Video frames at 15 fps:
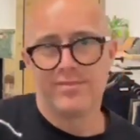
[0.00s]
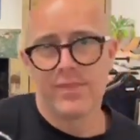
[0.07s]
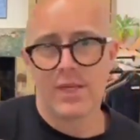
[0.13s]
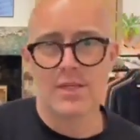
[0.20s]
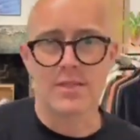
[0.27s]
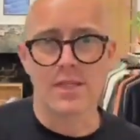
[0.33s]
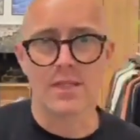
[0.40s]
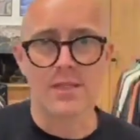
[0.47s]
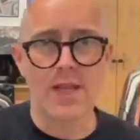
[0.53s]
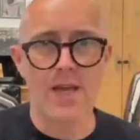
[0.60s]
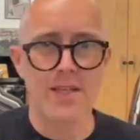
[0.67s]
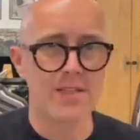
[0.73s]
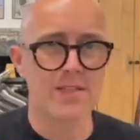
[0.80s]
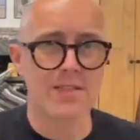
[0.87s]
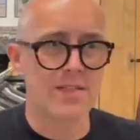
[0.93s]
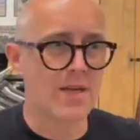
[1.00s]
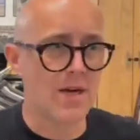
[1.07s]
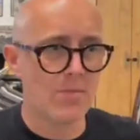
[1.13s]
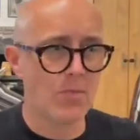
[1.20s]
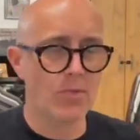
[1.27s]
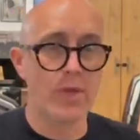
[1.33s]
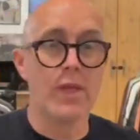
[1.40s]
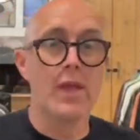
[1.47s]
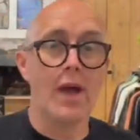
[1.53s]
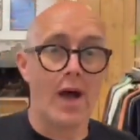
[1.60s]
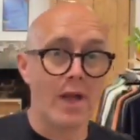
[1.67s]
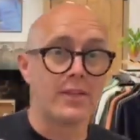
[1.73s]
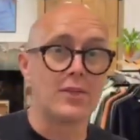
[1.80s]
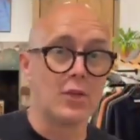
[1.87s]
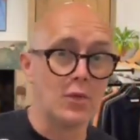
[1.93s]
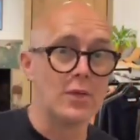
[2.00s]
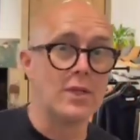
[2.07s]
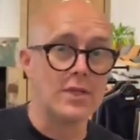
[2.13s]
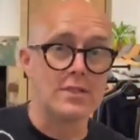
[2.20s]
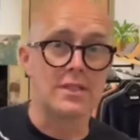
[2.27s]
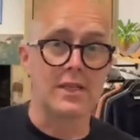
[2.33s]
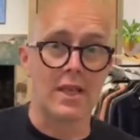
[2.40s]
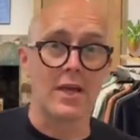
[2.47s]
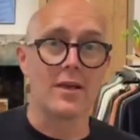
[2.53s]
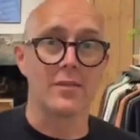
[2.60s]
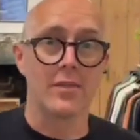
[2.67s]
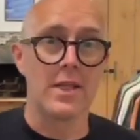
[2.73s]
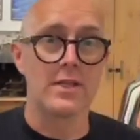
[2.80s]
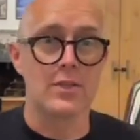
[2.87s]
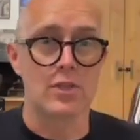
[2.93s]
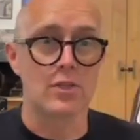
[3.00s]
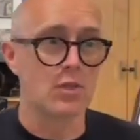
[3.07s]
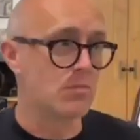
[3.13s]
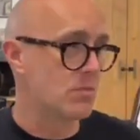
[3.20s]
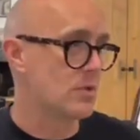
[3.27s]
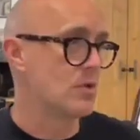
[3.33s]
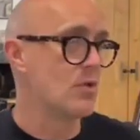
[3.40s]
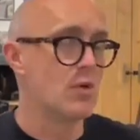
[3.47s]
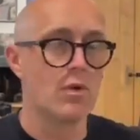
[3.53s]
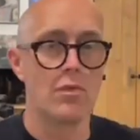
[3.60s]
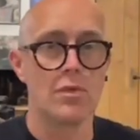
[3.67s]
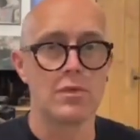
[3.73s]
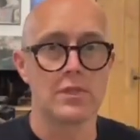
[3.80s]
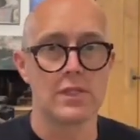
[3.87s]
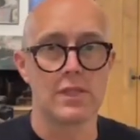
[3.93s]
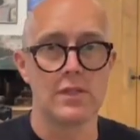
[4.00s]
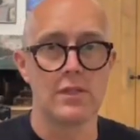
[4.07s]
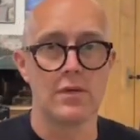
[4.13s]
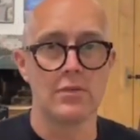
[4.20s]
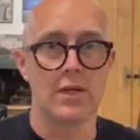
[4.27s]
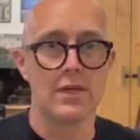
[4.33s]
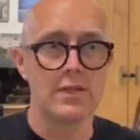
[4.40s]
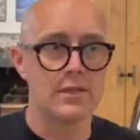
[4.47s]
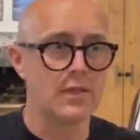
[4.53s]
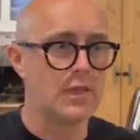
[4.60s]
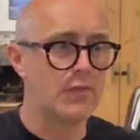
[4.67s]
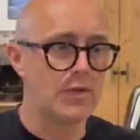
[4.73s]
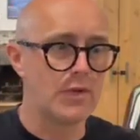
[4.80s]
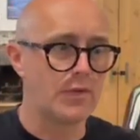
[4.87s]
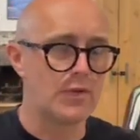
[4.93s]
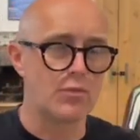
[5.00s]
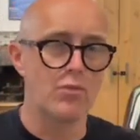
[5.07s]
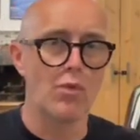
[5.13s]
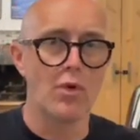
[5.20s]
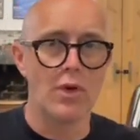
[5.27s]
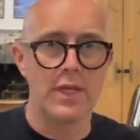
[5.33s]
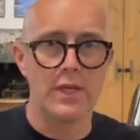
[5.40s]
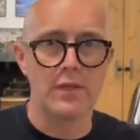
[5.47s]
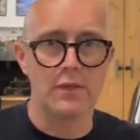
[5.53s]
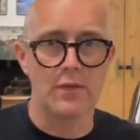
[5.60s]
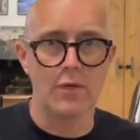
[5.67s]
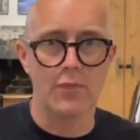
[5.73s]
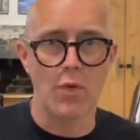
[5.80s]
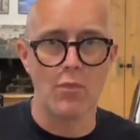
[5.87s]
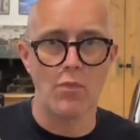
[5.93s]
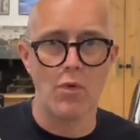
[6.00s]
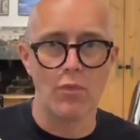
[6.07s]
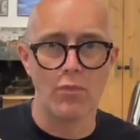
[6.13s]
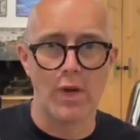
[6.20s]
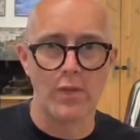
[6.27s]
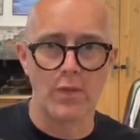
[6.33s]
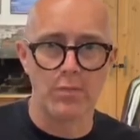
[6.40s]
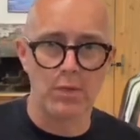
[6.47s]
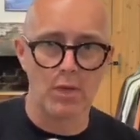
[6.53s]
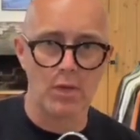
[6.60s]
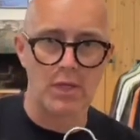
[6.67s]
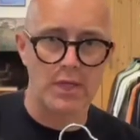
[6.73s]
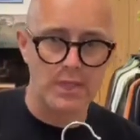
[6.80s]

Like I said, the diet can start on Monday. I do need to get into some sort of routine though. Even if it's running, go for a run around the block.